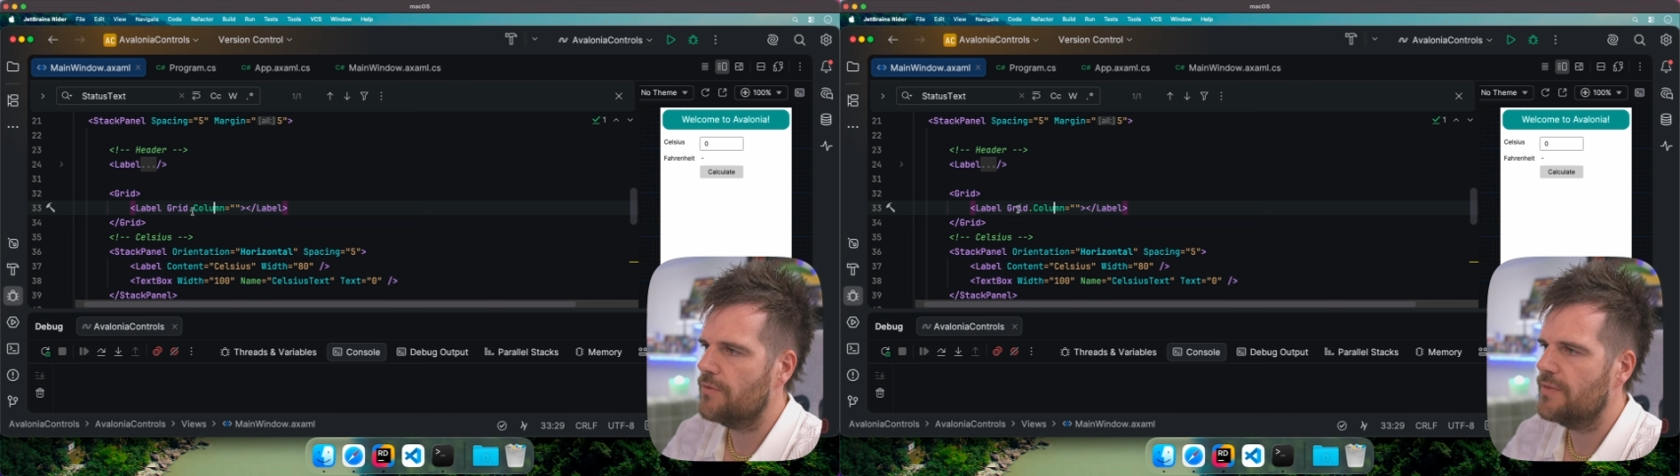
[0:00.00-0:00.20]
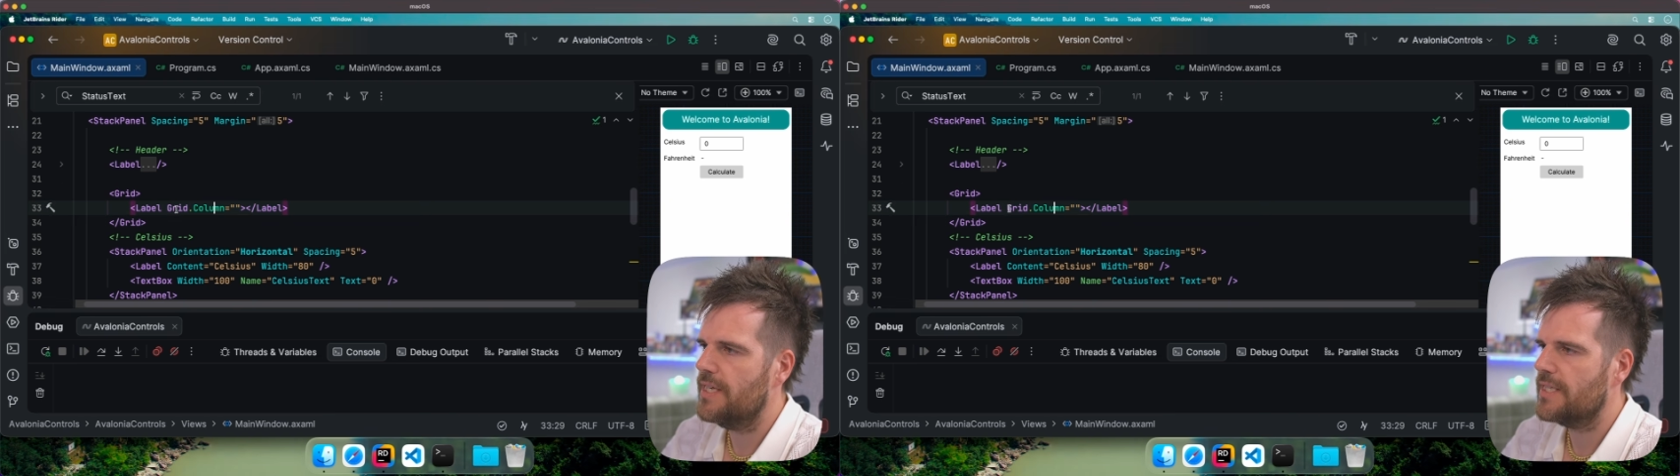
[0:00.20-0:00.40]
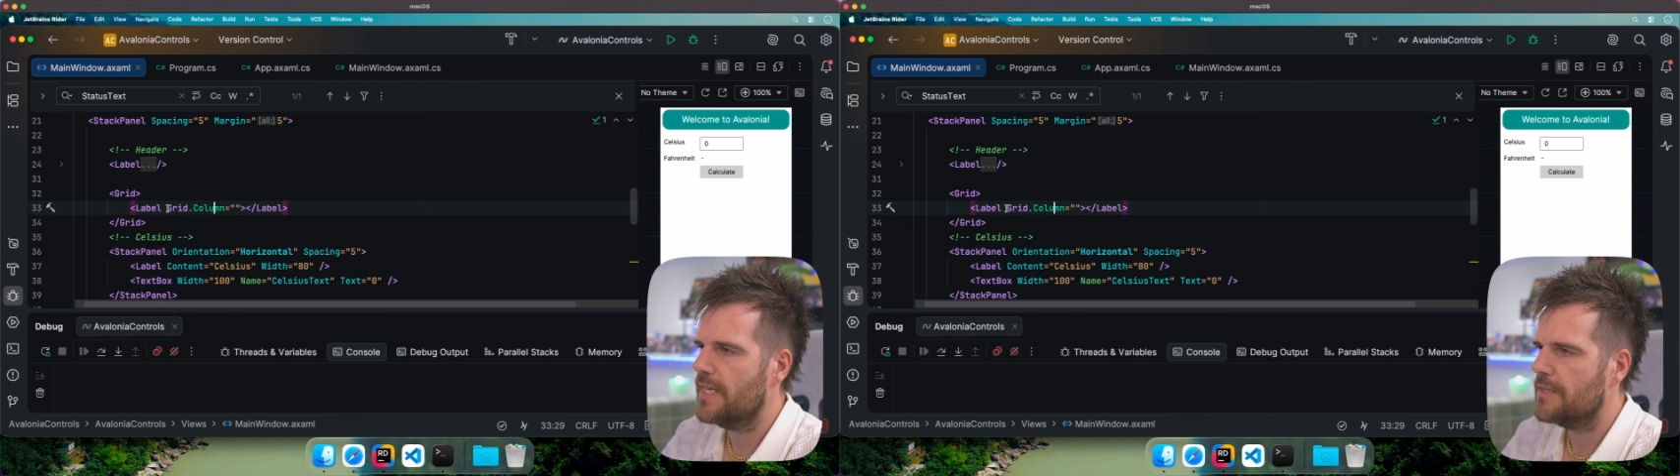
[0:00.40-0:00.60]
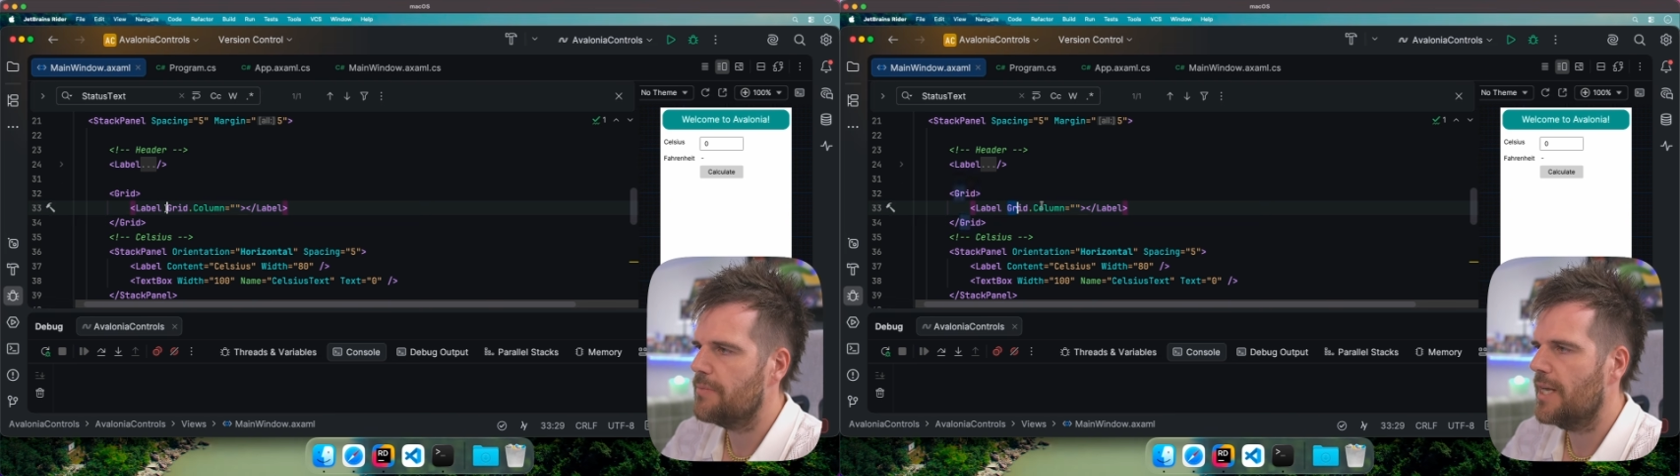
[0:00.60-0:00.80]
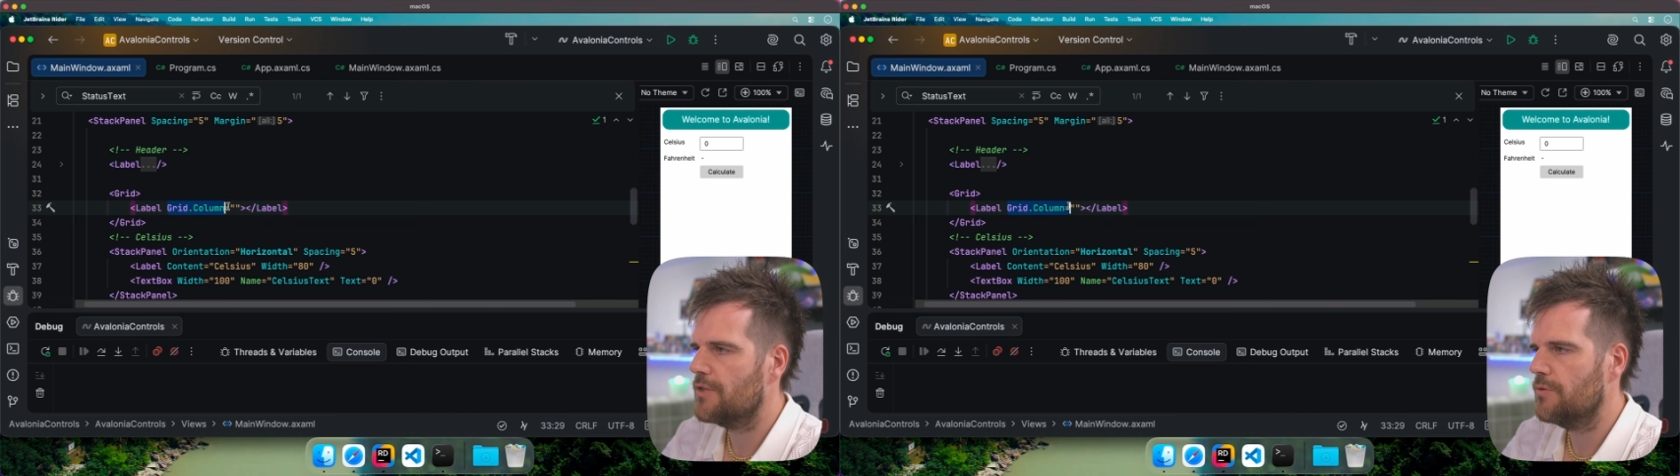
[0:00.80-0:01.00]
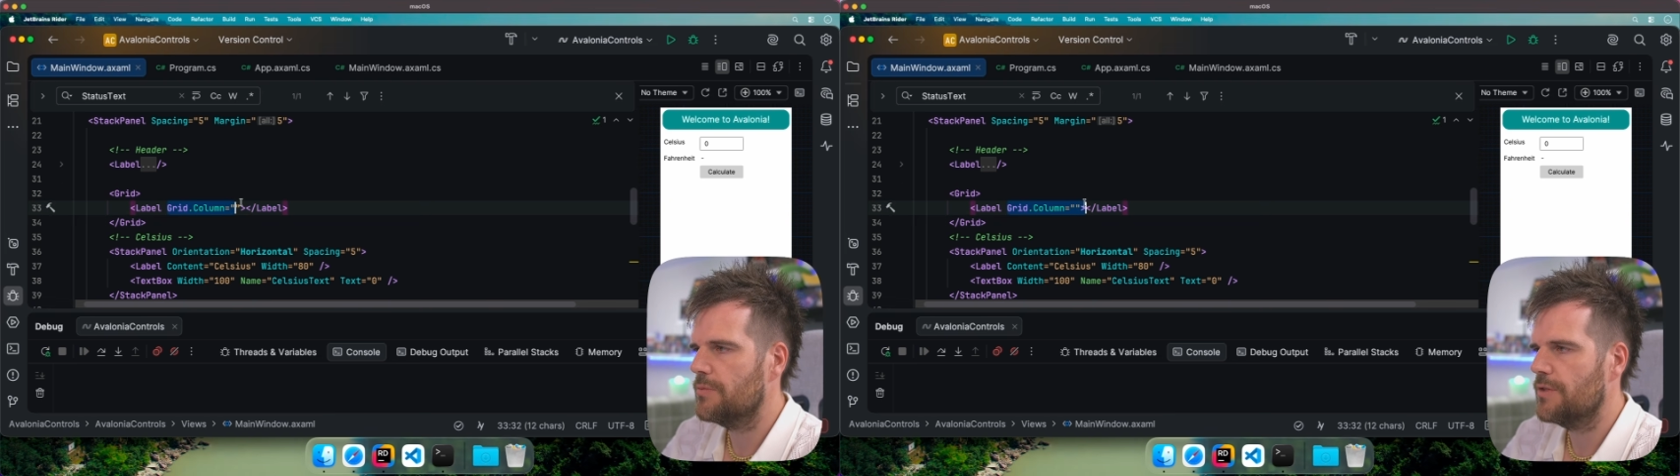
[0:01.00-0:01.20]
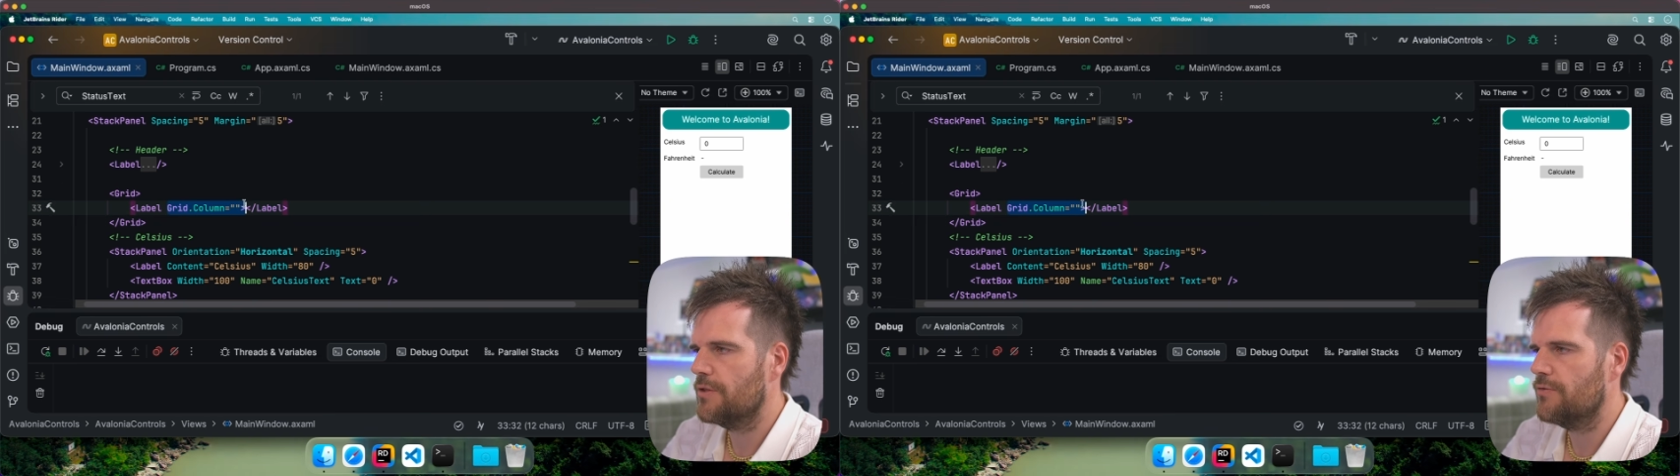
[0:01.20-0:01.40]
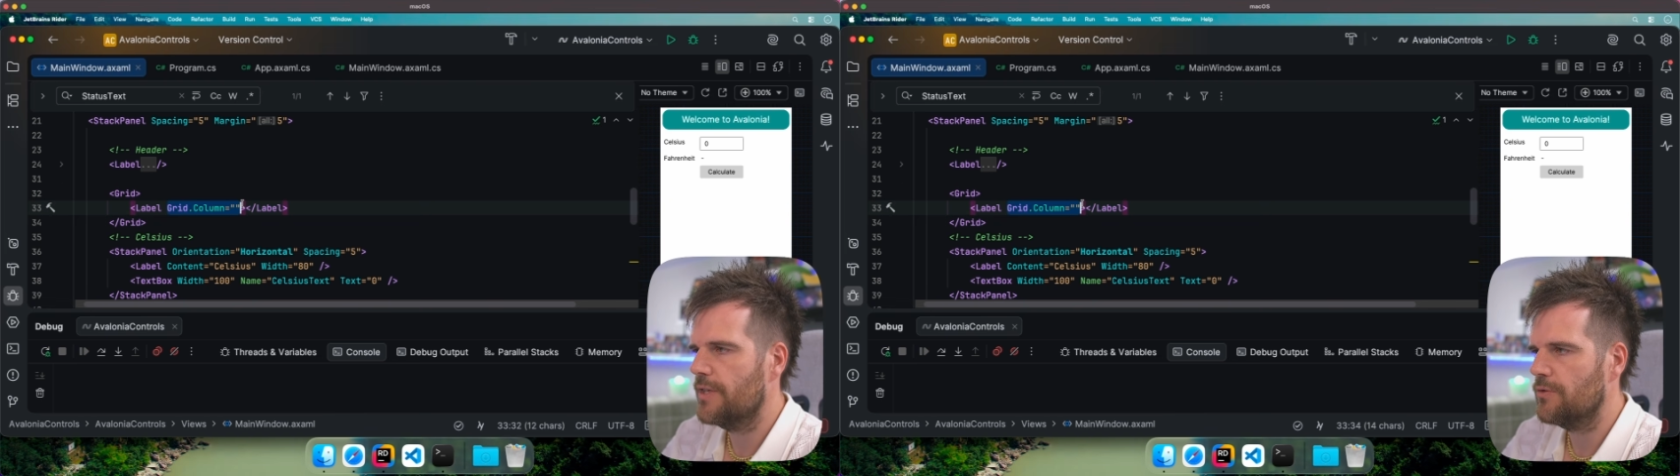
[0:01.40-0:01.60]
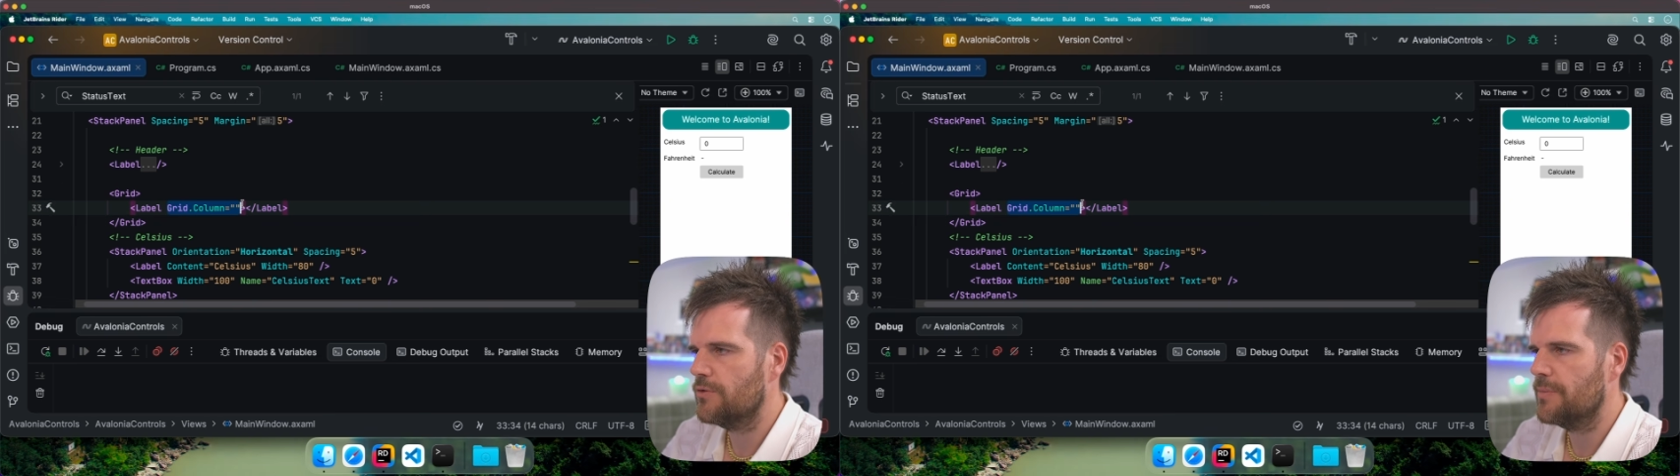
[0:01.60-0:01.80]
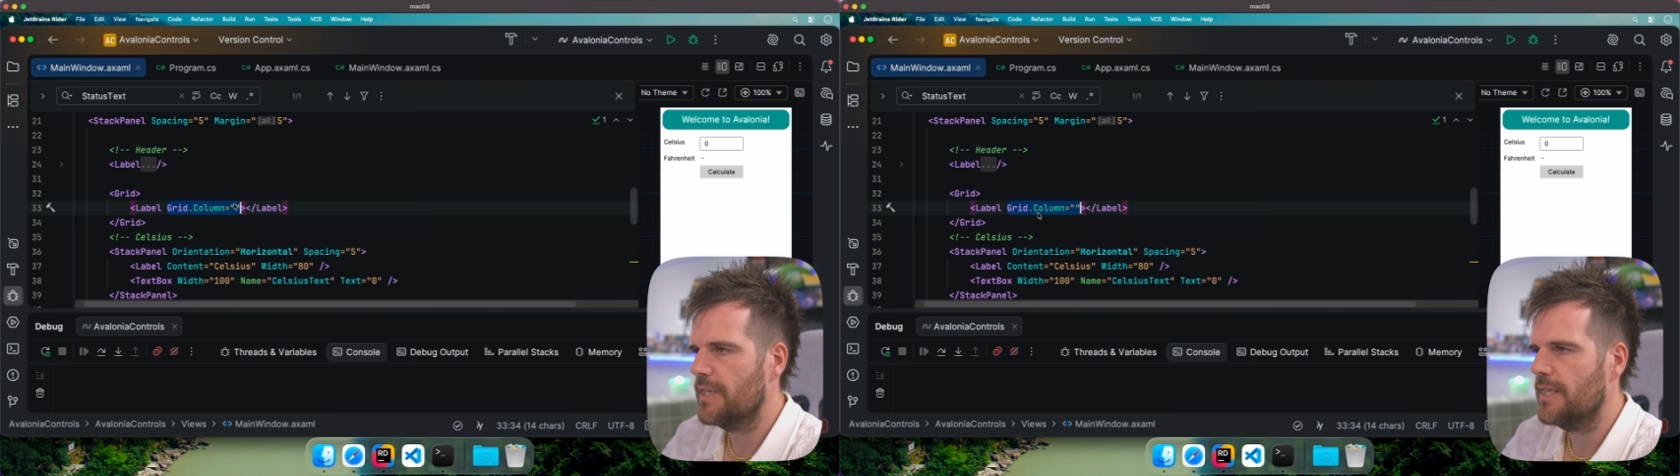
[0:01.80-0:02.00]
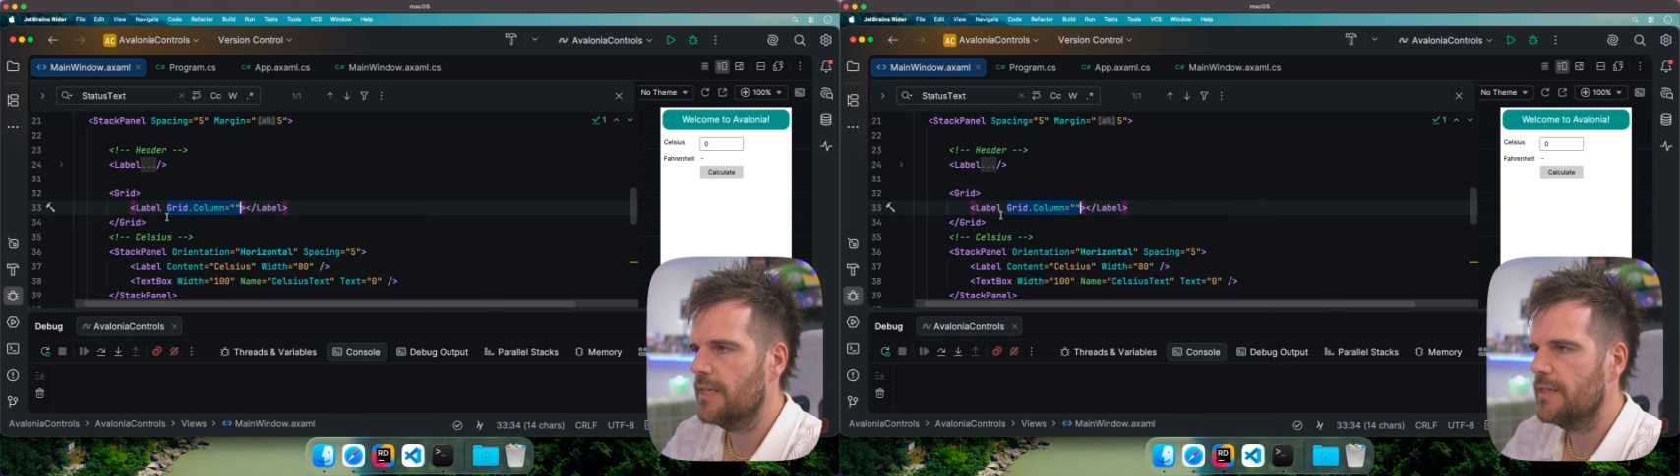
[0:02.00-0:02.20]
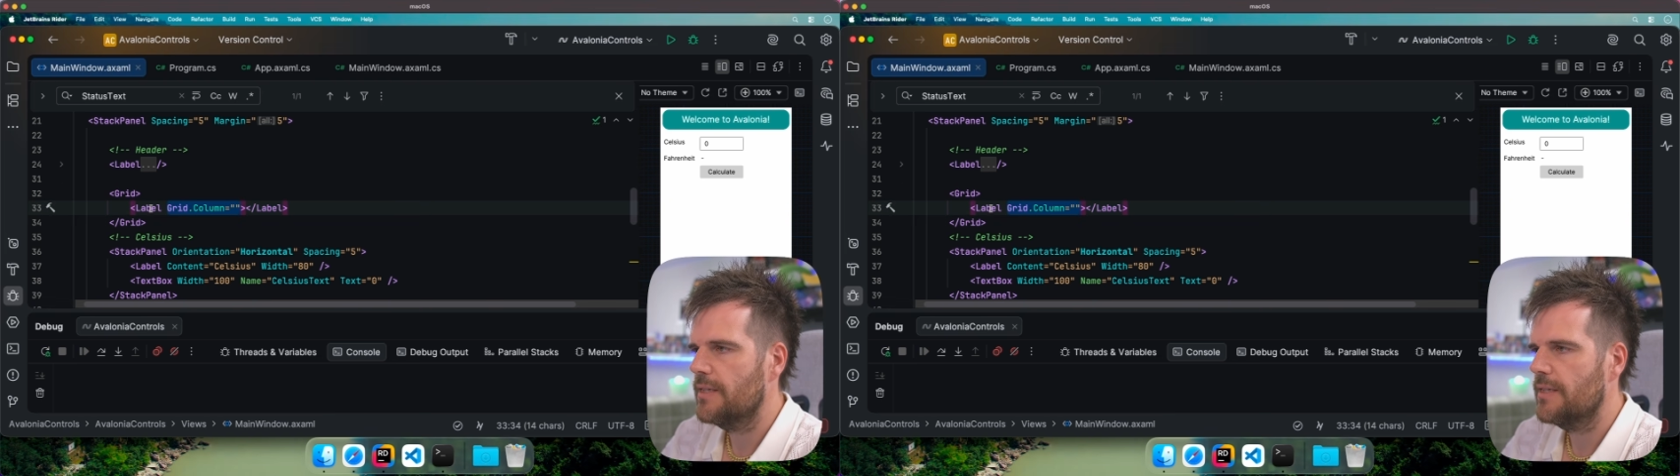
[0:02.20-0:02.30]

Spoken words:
So this gets passed up to the grid ultimately,